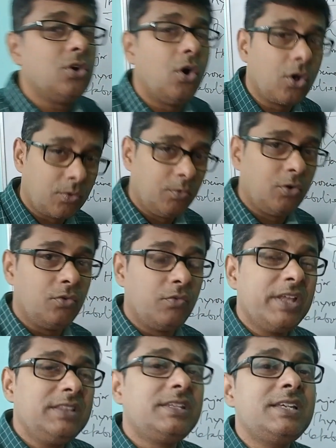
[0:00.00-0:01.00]
hormone,
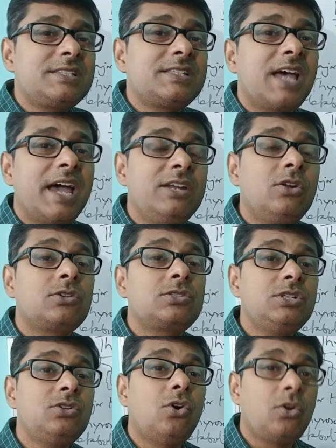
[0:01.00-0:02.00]
when this
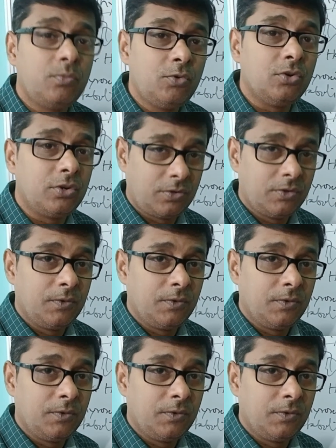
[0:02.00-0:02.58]
thyroxine hormone